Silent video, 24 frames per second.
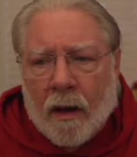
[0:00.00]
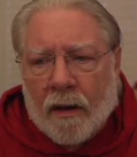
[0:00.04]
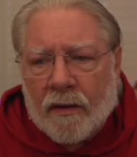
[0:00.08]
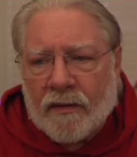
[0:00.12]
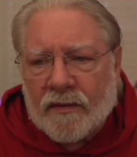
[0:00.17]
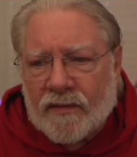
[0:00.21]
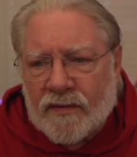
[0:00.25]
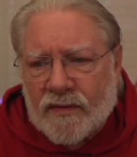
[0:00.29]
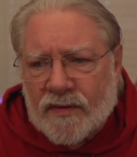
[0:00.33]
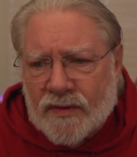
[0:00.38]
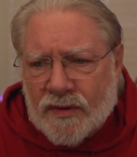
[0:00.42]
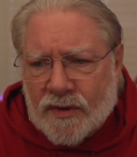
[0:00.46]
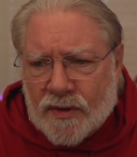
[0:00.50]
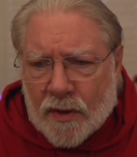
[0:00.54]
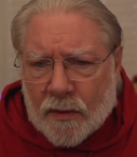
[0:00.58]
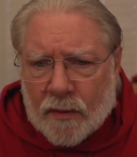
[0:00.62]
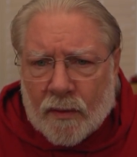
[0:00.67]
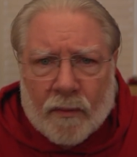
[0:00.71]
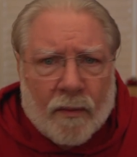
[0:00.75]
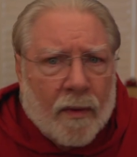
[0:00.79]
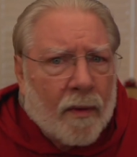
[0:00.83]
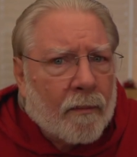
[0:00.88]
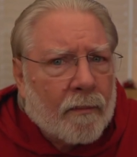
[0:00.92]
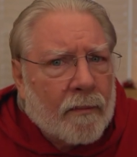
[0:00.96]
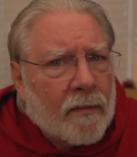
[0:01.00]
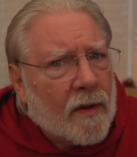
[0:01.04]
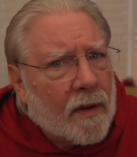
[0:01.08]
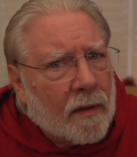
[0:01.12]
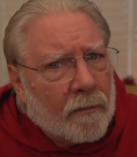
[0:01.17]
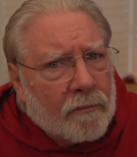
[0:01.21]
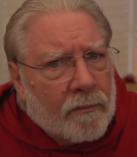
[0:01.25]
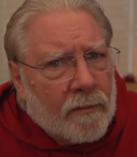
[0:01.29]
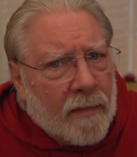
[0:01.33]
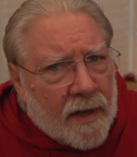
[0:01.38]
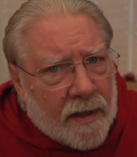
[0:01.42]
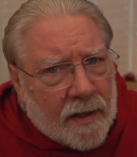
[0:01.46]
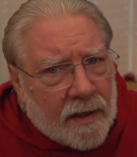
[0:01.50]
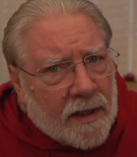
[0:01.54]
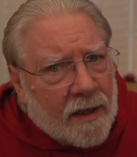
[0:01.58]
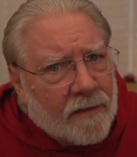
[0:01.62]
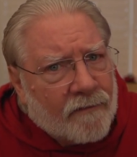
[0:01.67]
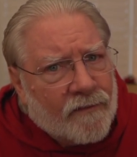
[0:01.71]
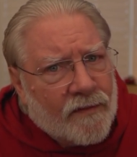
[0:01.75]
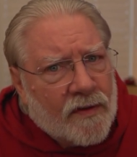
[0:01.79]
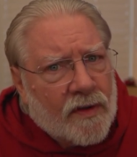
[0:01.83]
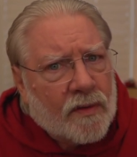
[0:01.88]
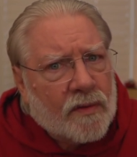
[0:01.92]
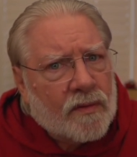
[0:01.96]
So, many
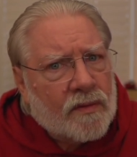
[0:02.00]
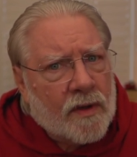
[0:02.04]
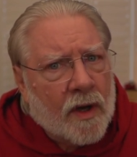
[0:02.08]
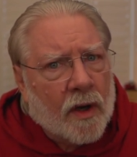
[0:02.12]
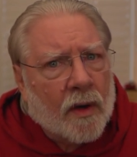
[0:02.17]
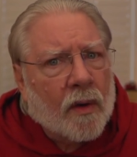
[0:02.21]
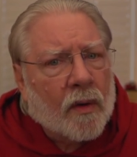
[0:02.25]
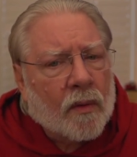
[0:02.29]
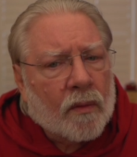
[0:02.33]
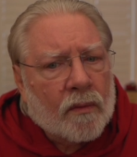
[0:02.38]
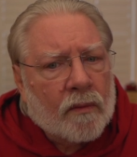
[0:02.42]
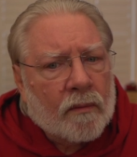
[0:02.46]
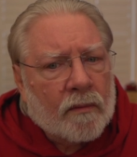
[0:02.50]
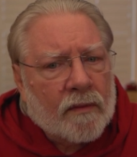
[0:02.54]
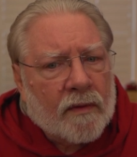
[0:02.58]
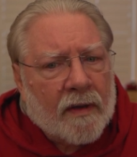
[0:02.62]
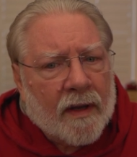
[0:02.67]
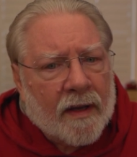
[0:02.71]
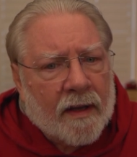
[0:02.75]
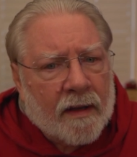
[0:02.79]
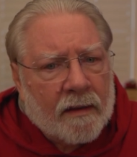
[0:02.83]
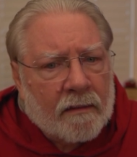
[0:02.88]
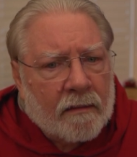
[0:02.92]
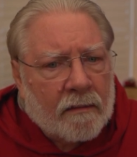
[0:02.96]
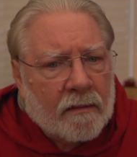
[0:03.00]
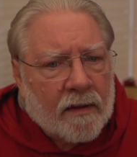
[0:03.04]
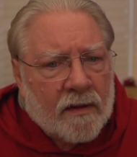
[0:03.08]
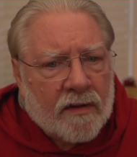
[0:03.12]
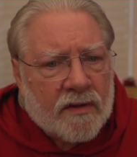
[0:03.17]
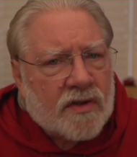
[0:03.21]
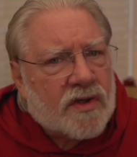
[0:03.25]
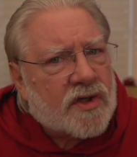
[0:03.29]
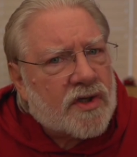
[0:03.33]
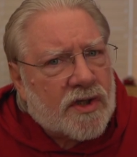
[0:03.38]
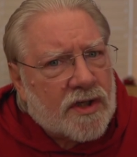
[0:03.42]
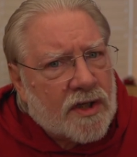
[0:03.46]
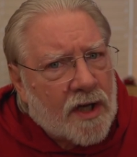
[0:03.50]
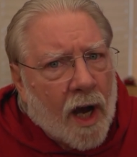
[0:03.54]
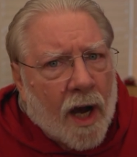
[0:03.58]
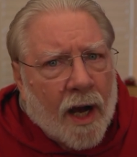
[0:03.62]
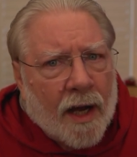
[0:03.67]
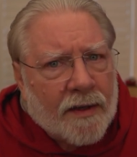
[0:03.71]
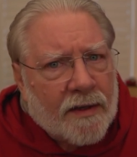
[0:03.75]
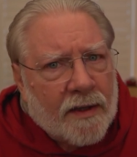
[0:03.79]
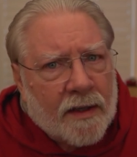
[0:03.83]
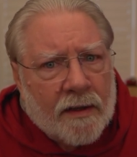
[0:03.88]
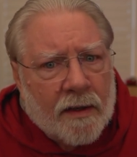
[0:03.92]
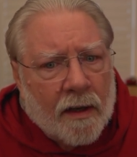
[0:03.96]
of you know that
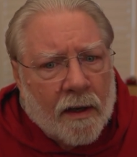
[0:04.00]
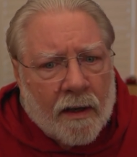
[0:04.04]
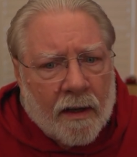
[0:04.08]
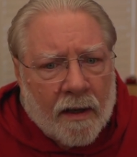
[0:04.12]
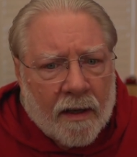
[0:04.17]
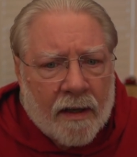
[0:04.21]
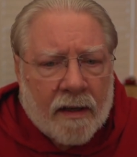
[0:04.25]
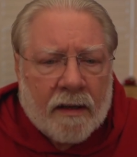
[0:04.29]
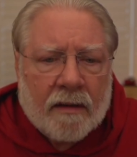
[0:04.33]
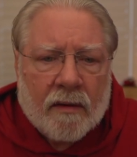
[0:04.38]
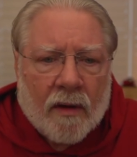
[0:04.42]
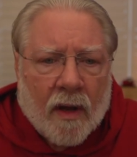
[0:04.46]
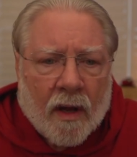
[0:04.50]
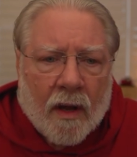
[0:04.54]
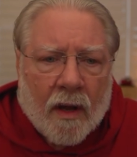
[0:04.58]
Scott and I,